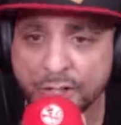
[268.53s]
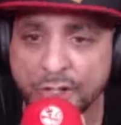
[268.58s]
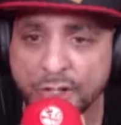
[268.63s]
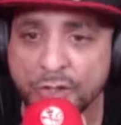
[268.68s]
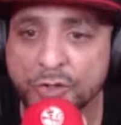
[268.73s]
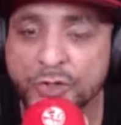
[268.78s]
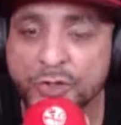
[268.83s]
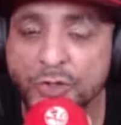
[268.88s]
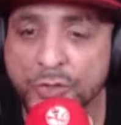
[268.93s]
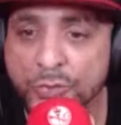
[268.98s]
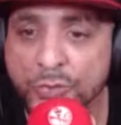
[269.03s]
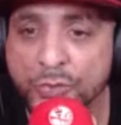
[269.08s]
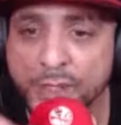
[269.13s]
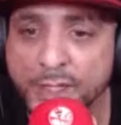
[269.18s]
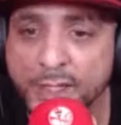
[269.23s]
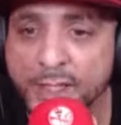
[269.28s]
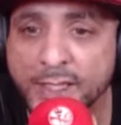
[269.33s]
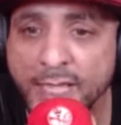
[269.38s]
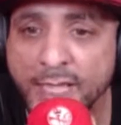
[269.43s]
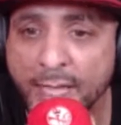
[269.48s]
Because you
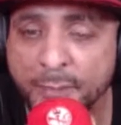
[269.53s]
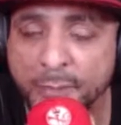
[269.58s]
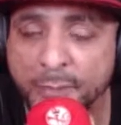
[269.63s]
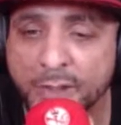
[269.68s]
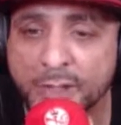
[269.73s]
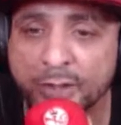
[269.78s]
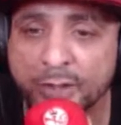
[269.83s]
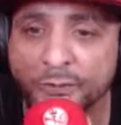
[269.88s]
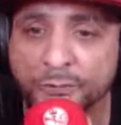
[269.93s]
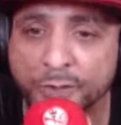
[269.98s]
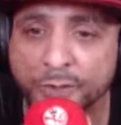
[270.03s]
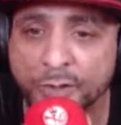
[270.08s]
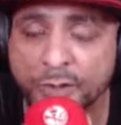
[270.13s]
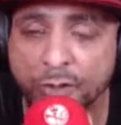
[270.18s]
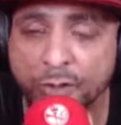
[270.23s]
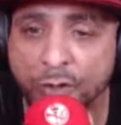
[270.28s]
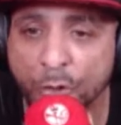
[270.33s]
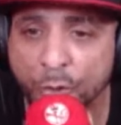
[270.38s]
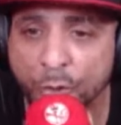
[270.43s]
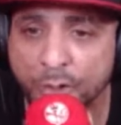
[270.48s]
need that money for
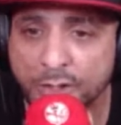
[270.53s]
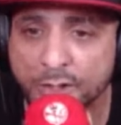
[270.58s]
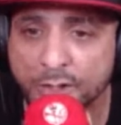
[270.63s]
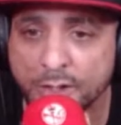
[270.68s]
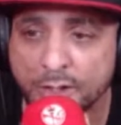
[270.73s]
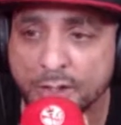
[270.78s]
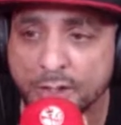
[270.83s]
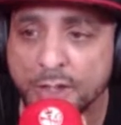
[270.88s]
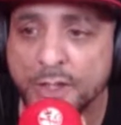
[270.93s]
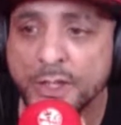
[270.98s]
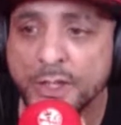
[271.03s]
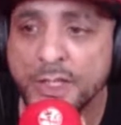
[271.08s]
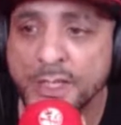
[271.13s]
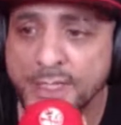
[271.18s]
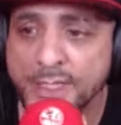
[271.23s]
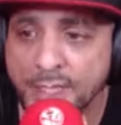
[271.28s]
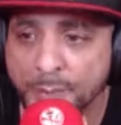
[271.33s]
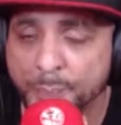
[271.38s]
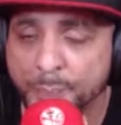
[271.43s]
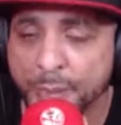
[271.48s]
your lawyer
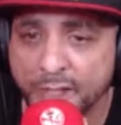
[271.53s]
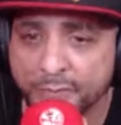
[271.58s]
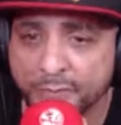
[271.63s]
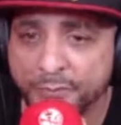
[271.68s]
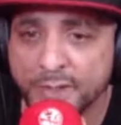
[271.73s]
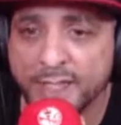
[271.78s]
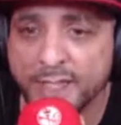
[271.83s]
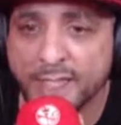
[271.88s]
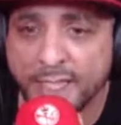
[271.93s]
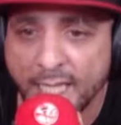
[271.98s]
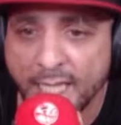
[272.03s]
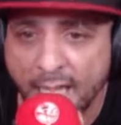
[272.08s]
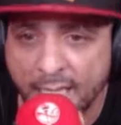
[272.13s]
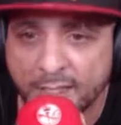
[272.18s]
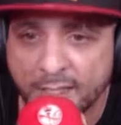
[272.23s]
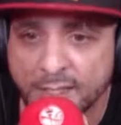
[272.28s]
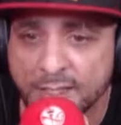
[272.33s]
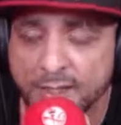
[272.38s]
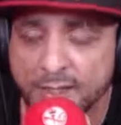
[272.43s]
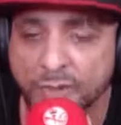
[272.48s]
to pay for your
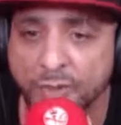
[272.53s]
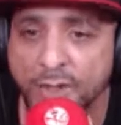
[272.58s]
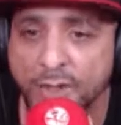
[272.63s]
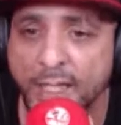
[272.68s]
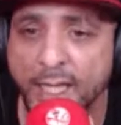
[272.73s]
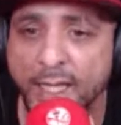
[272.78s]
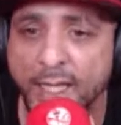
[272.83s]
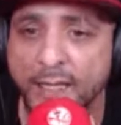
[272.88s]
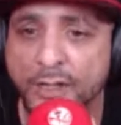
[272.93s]
college and all that.